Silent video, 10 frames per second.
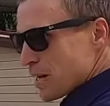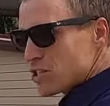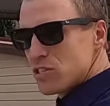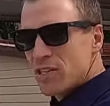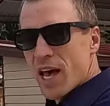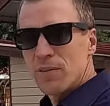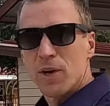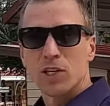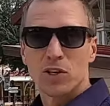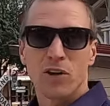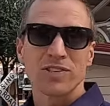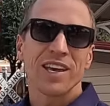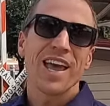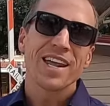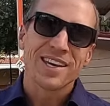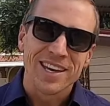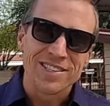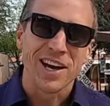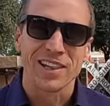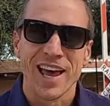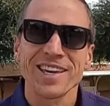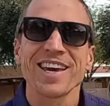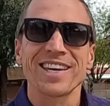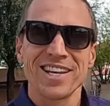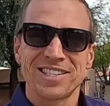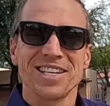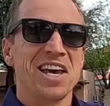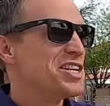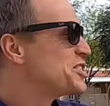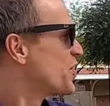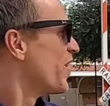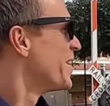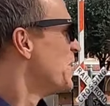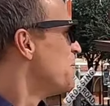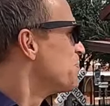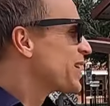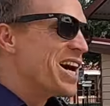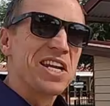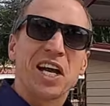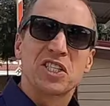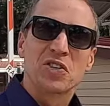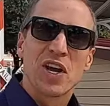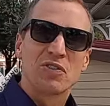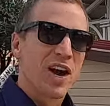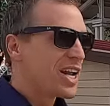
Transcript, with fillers: benches that adults and kids alike can sit and enjoy a nice train